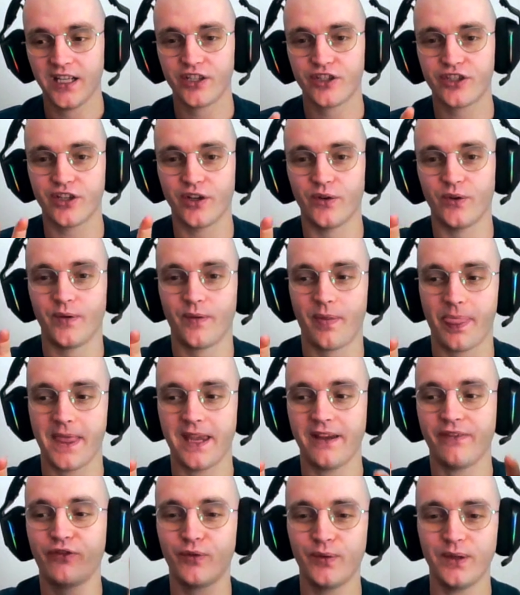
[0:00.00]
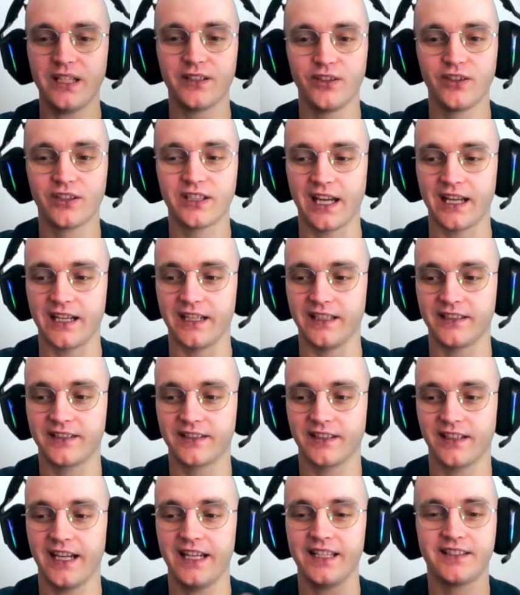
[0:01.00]
So if you really look at
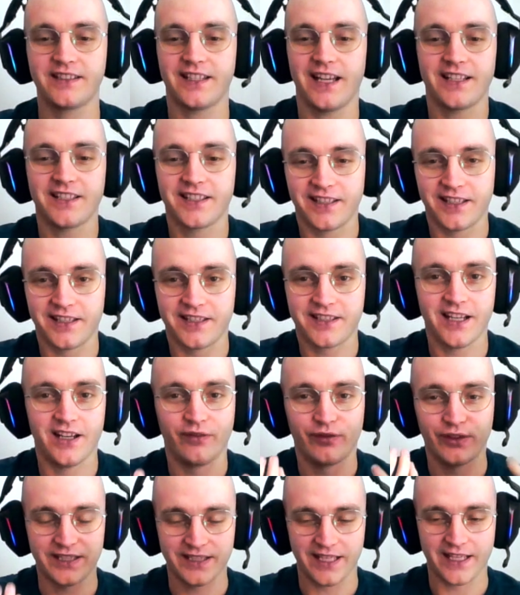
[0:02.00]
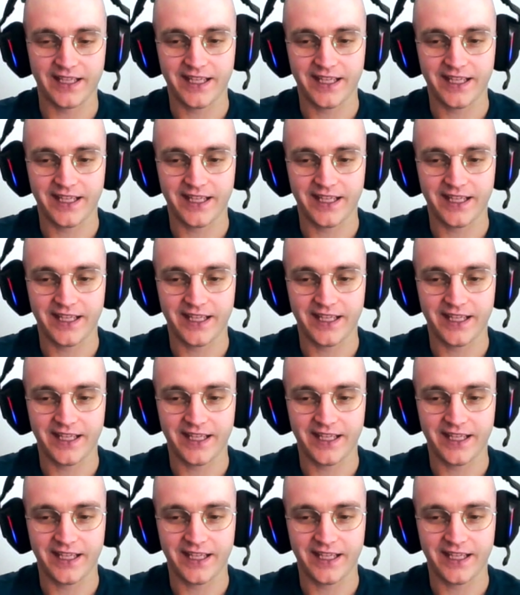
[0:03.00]
it, it says it itself, it's